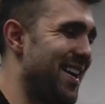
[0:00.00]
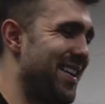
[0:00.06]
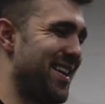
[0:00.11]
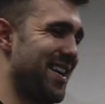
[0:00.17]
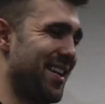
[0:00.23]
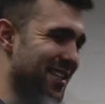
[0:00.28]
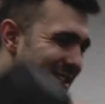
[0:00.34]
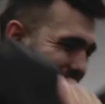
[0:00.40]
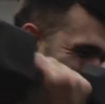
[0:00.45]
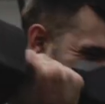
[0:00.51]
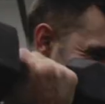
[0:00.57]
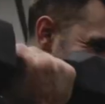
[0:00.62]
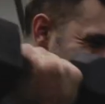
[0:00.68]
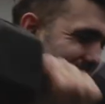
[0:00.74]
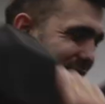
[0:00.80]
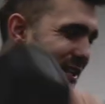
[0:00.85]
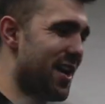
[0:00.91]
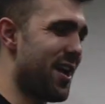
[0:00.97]
Nice
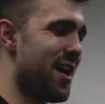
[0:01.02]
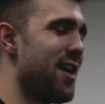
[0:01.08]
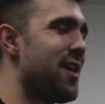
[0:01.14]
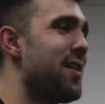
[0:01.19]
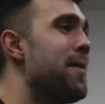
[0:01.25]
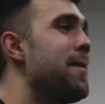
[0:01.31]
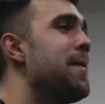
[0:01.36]
squeezes here.